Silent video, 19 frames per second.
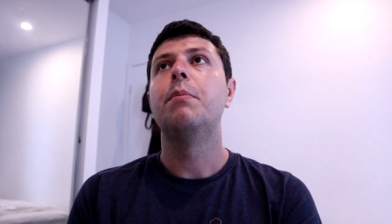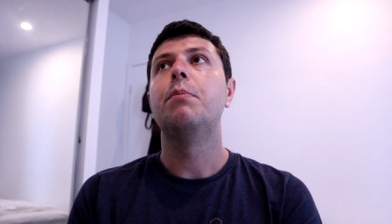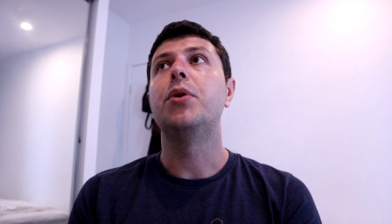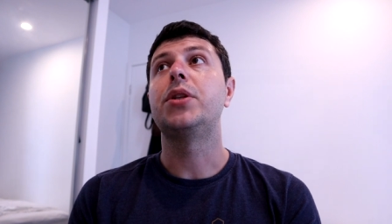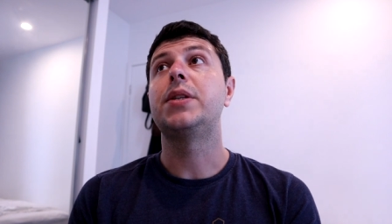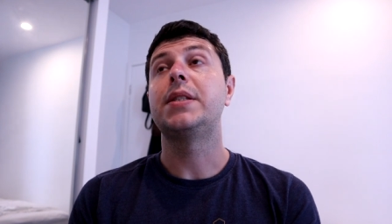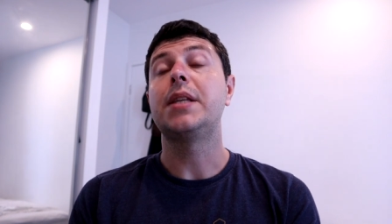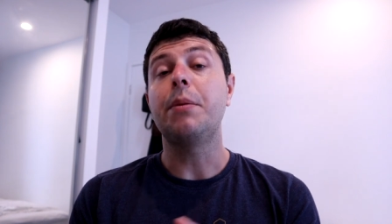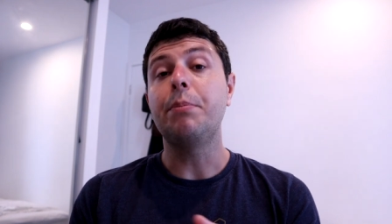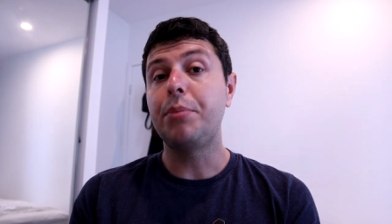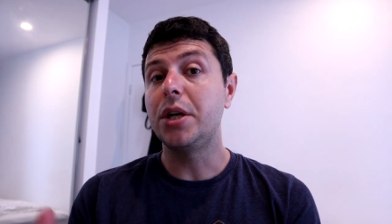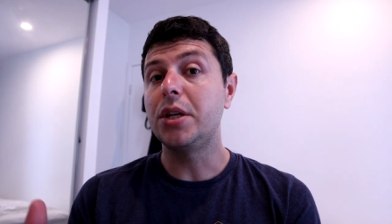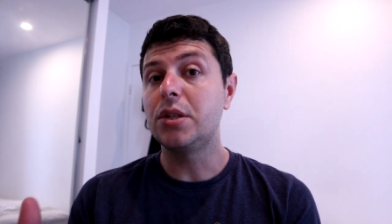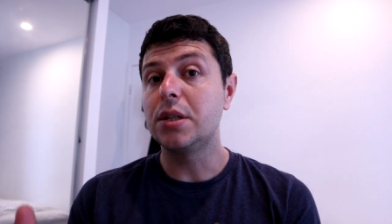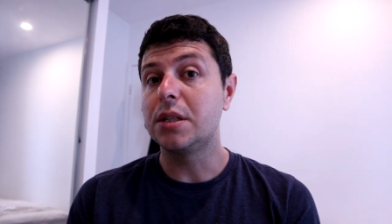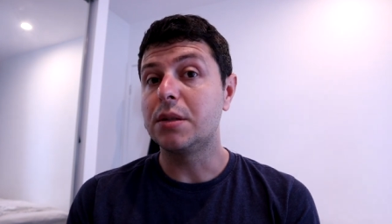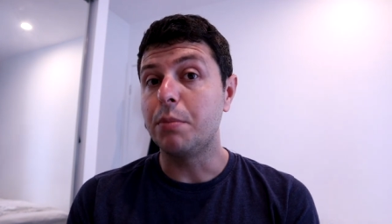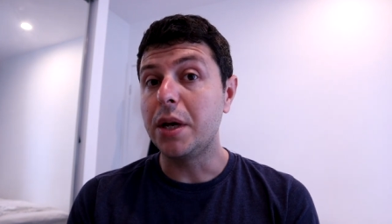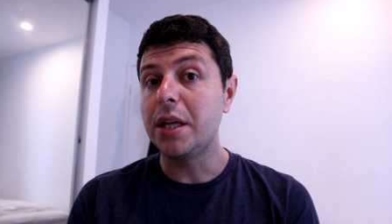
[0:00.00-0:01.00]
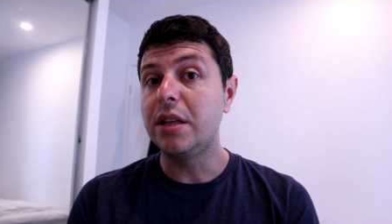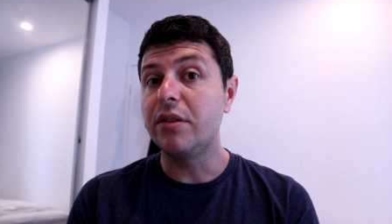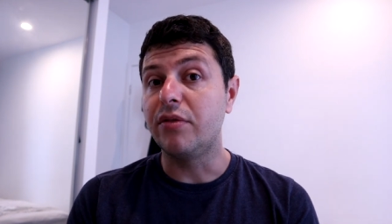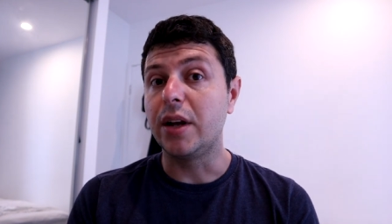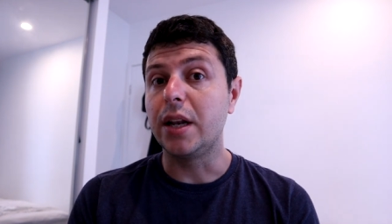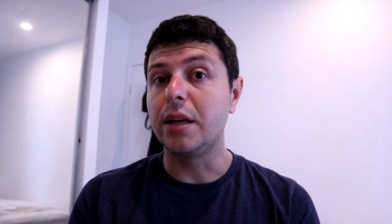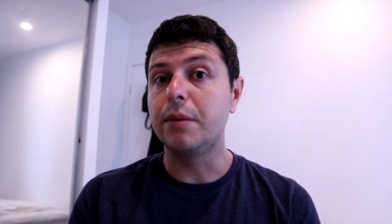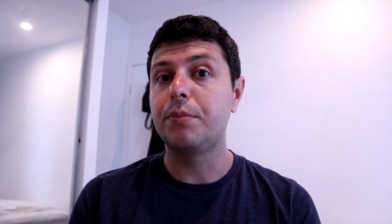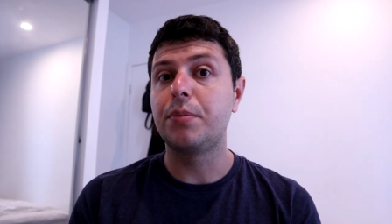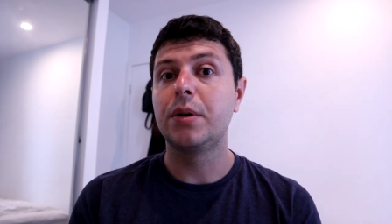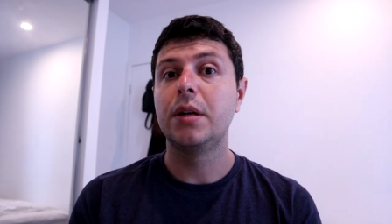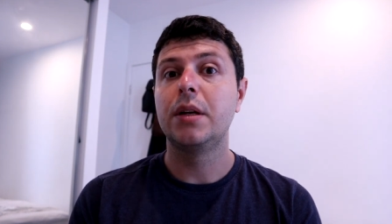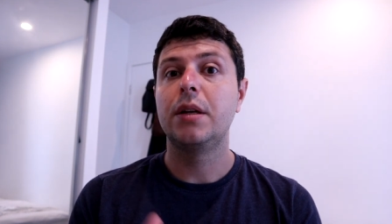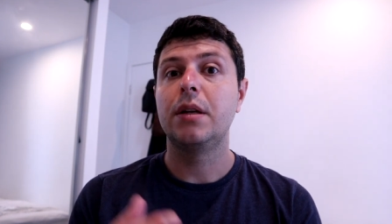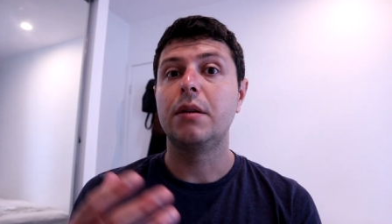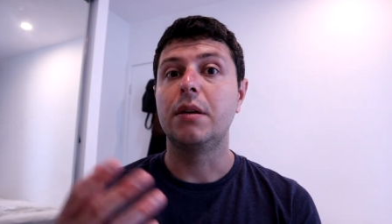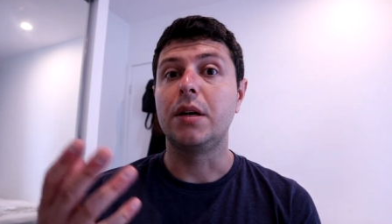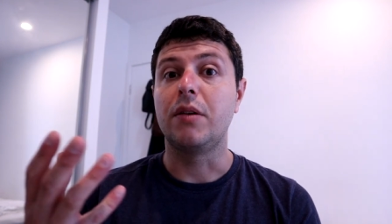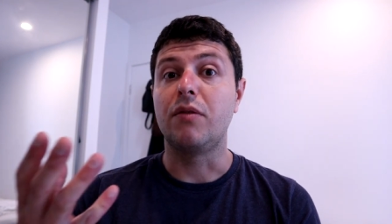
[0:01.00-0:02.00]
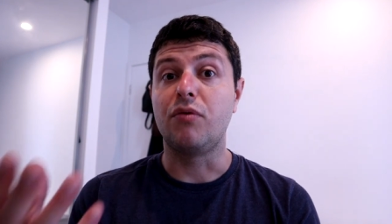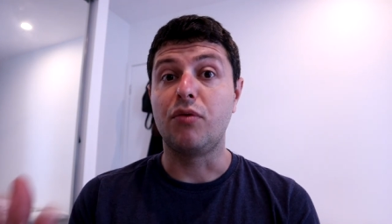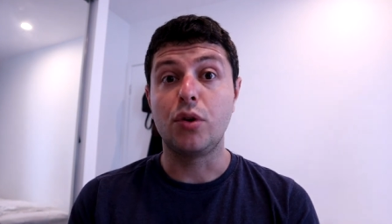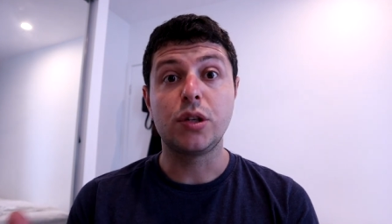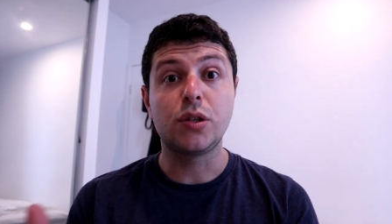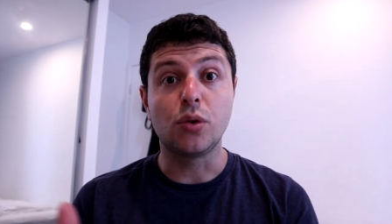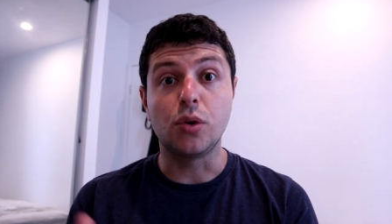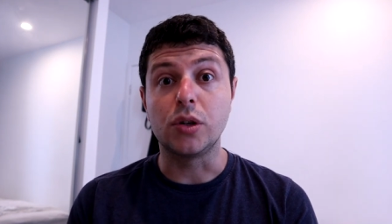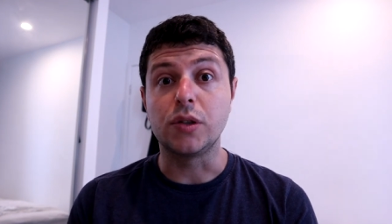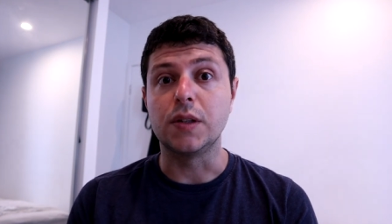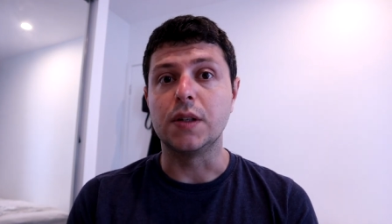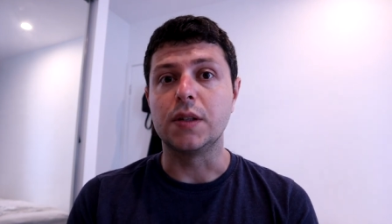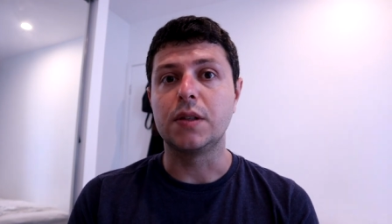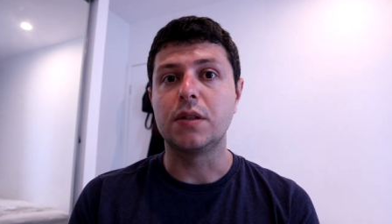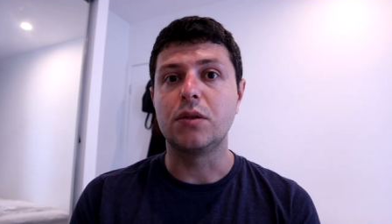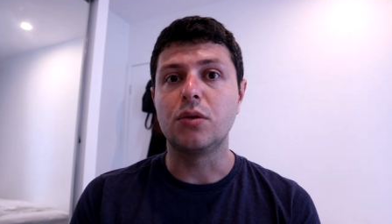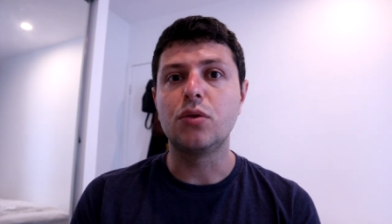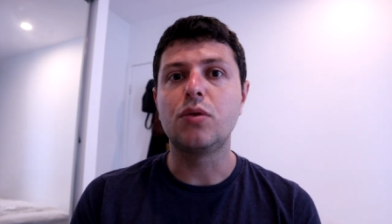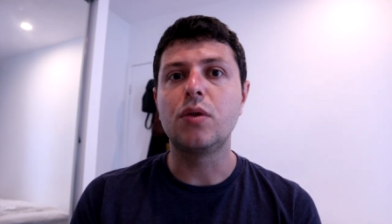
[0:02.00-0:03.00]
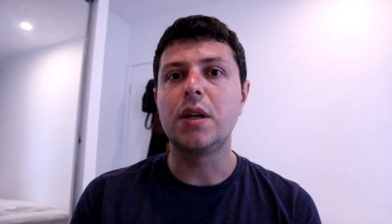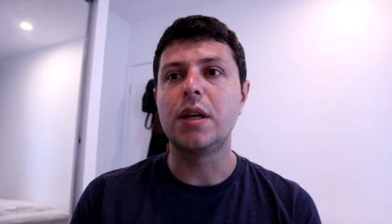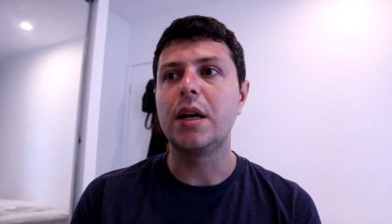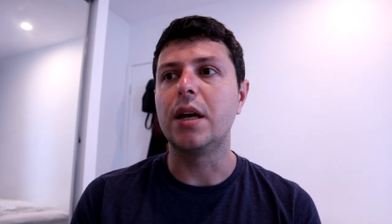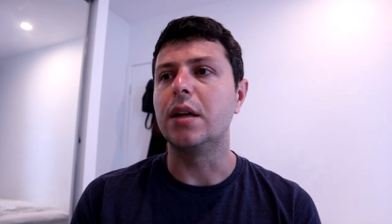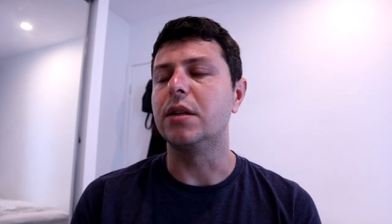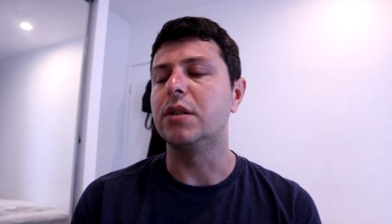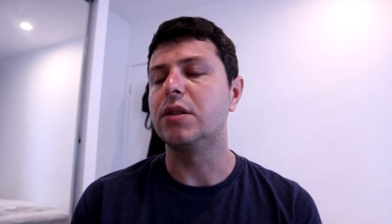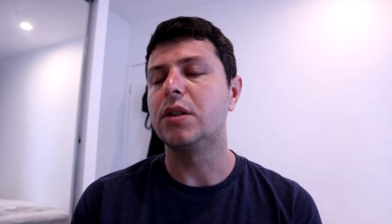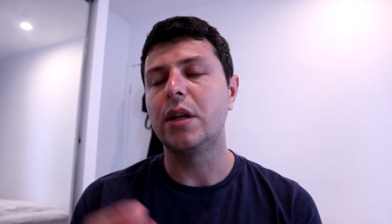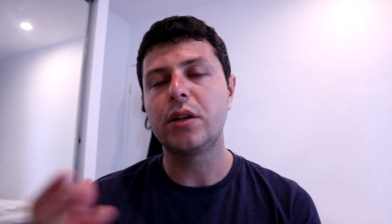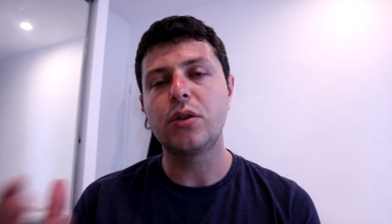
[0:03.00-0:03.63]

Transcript: but some patients may develop uh, voice hoarseness due to inhalers.